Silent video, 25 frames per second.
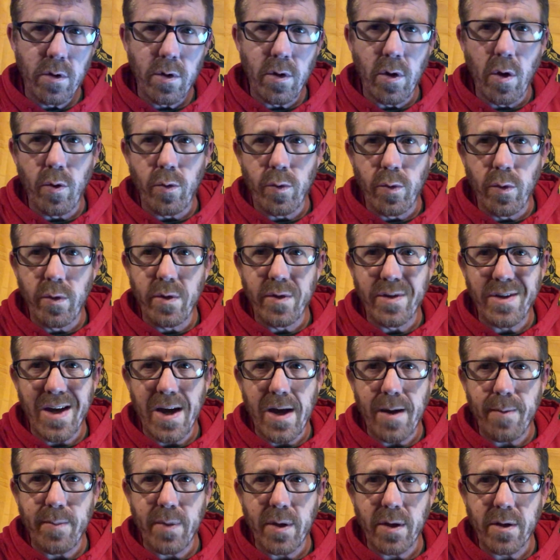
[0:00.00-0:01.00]
Go through the
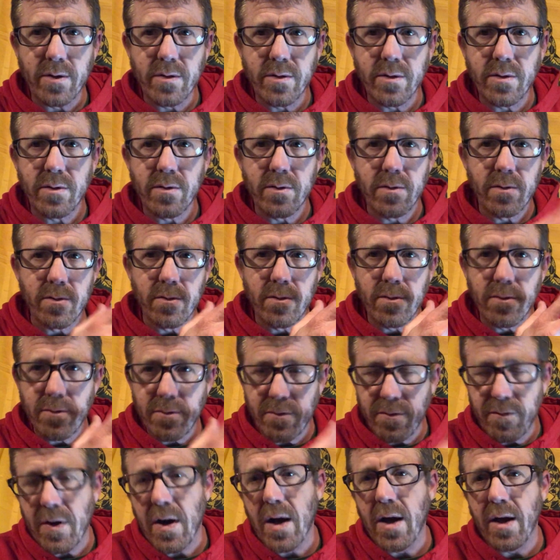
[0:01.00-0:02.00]
topics,
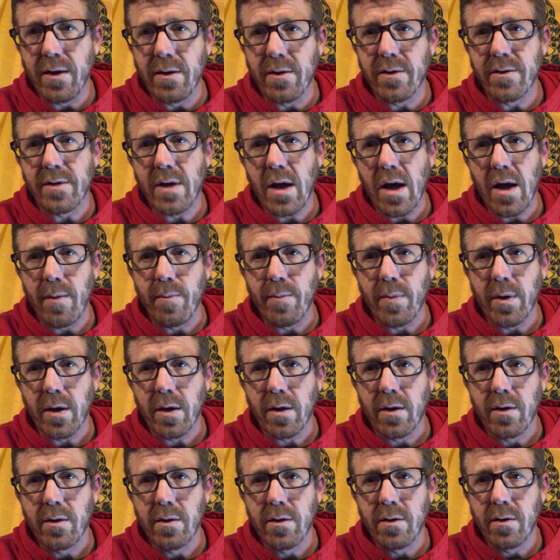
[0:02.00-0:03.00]
find a
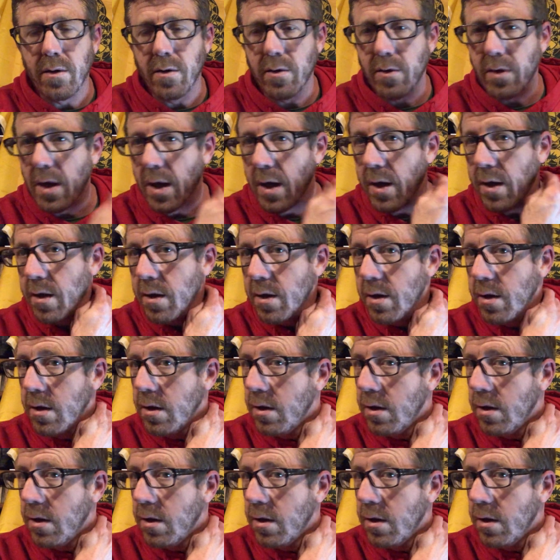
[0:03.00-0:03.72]
topic, okay?